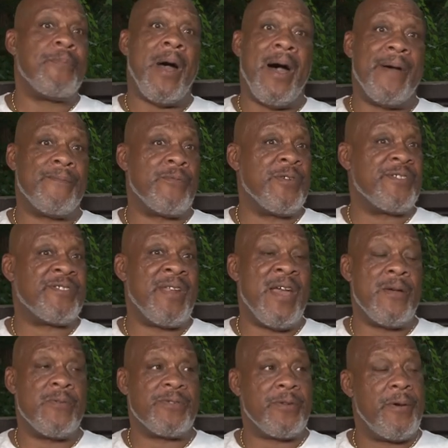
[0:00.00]
Not when
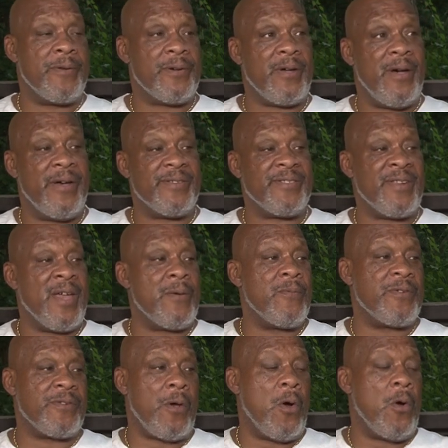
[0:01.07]
Sting was on the card. Sting
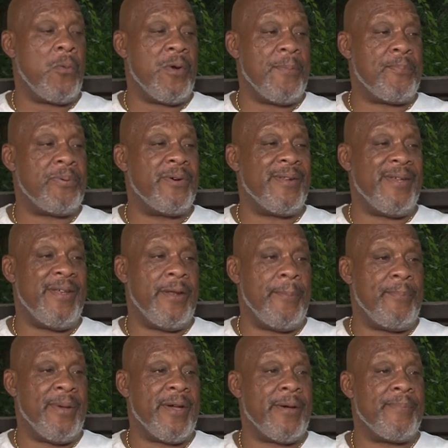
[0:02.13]
was always put in a
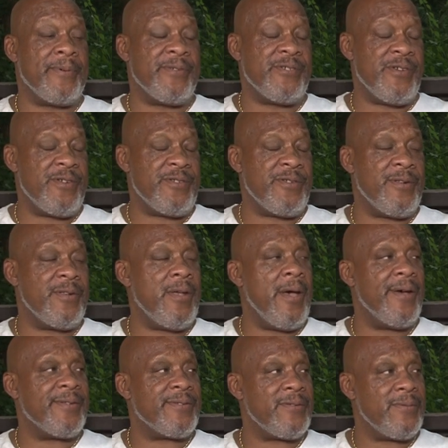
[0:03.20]
bigger position.
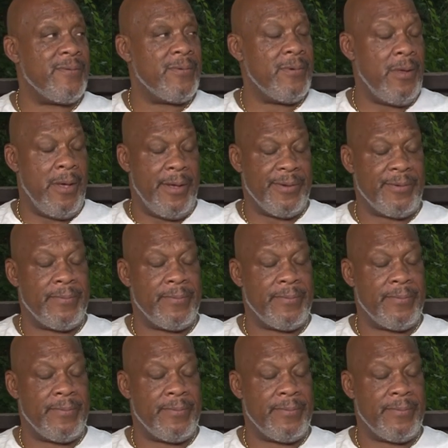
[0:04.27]
Yes. Yes.